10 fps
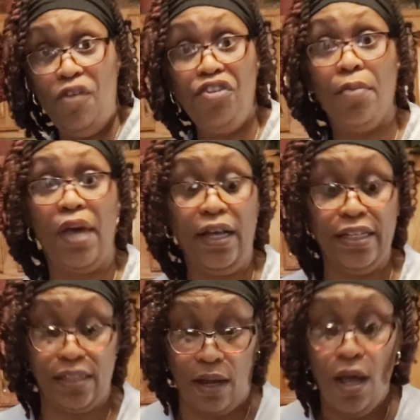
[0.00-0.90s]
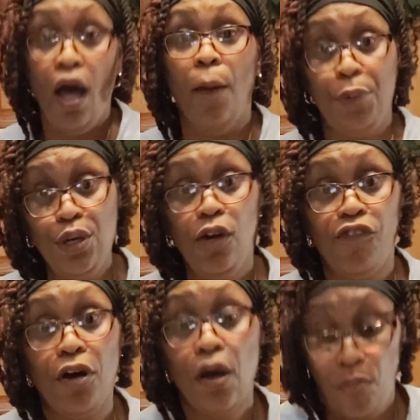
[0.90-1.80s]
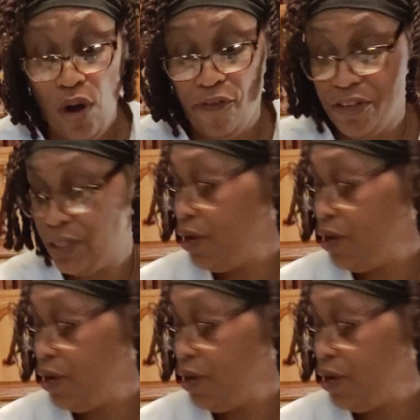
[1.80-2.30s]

We finna make us a beautiful breakfast